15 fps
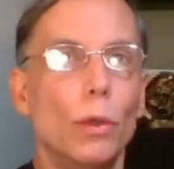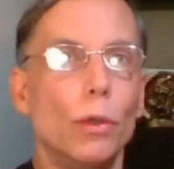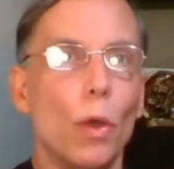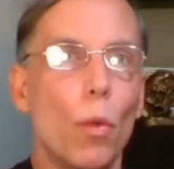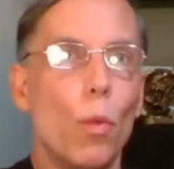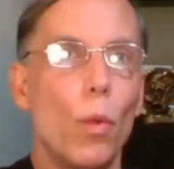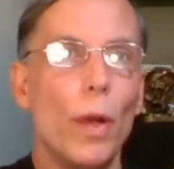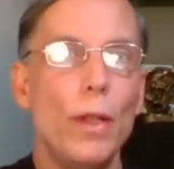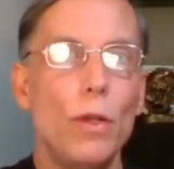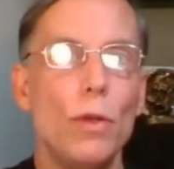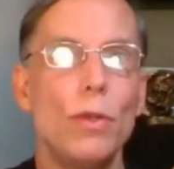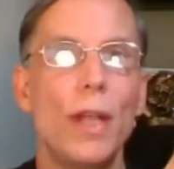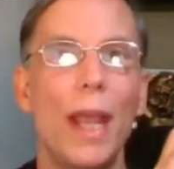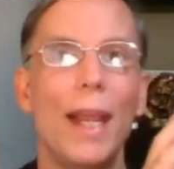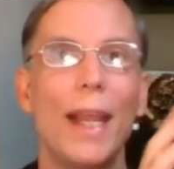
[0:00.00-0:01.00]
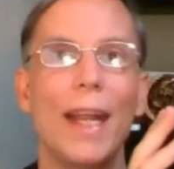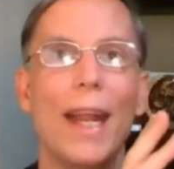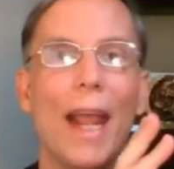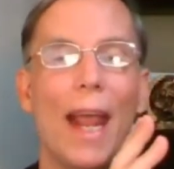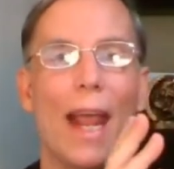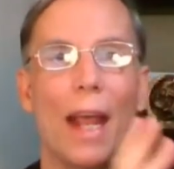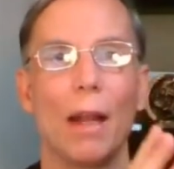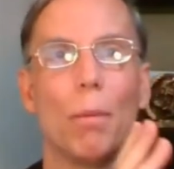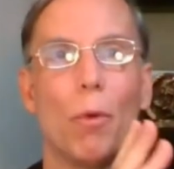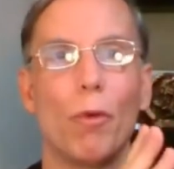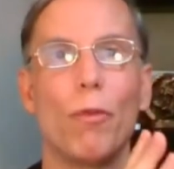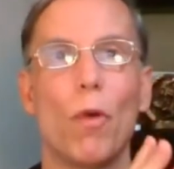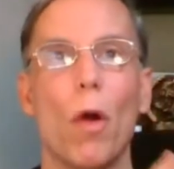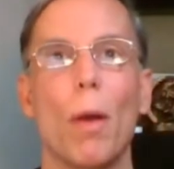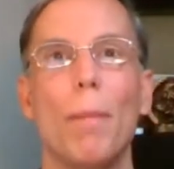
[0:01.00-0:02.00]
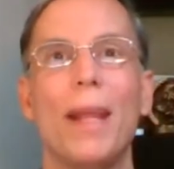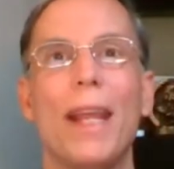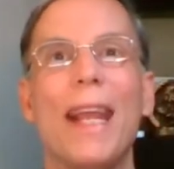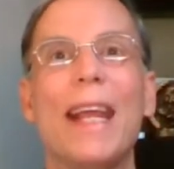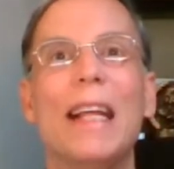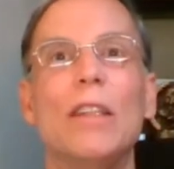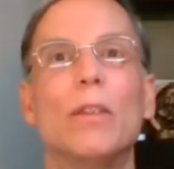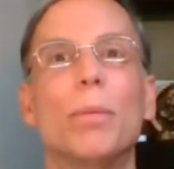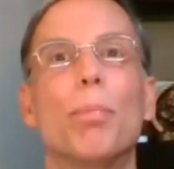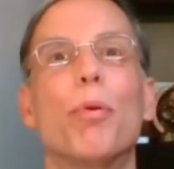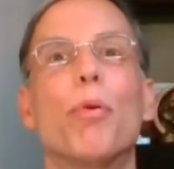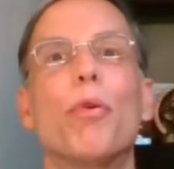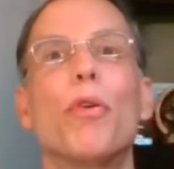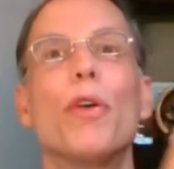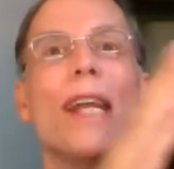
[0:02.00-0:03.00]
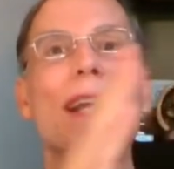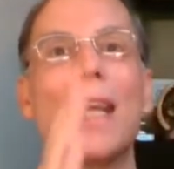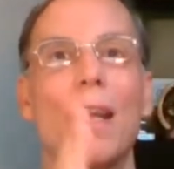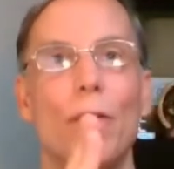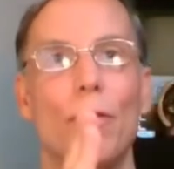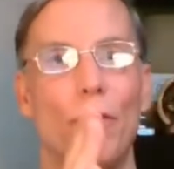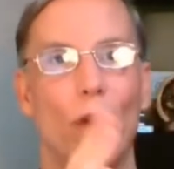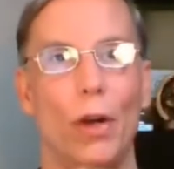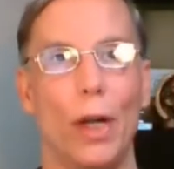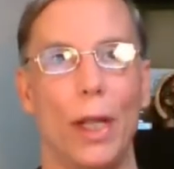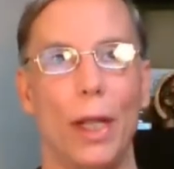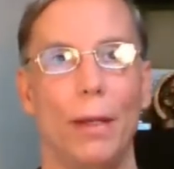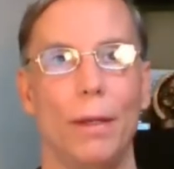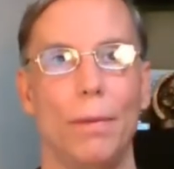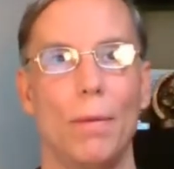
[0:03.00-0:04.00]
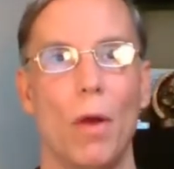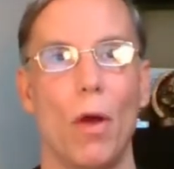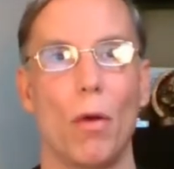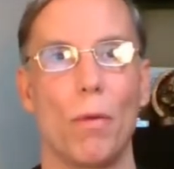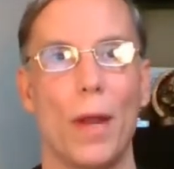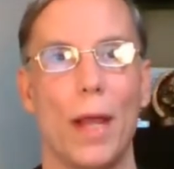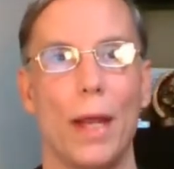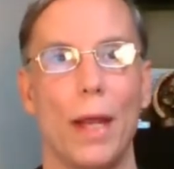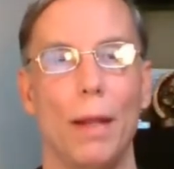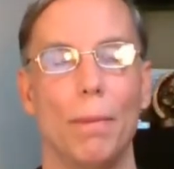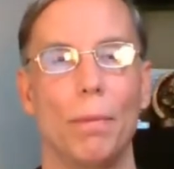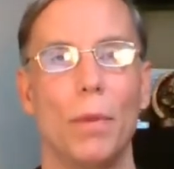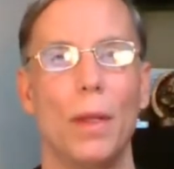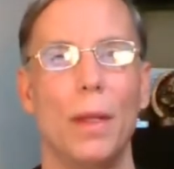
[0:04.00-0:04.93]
So when you take an animal form, it's pre-converted already.